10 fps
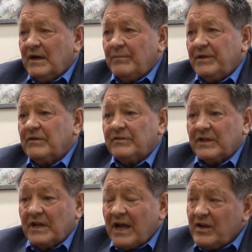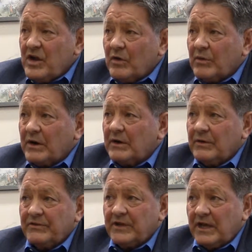Because it got nowhere,
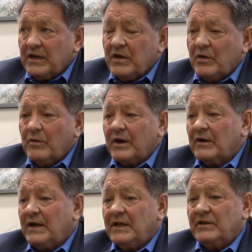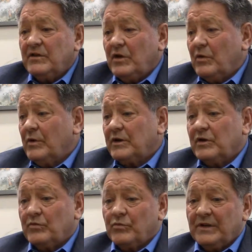it was getting nowhere, and no one
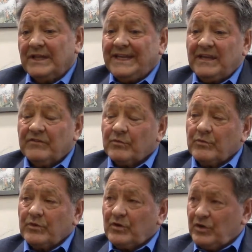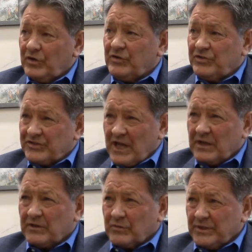could really give a good,
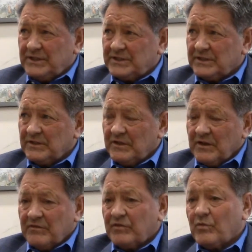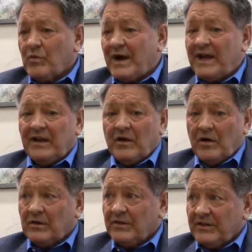solid reason for why
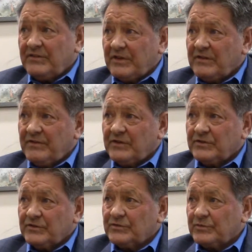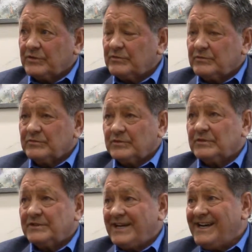all of these individuals were
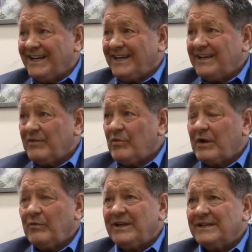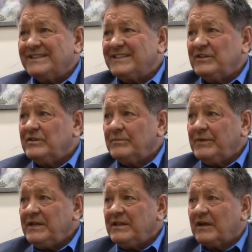dying and why we continue to
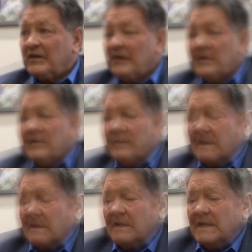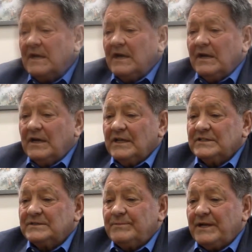be there. I was there,
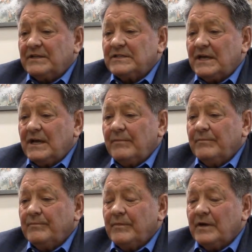spent time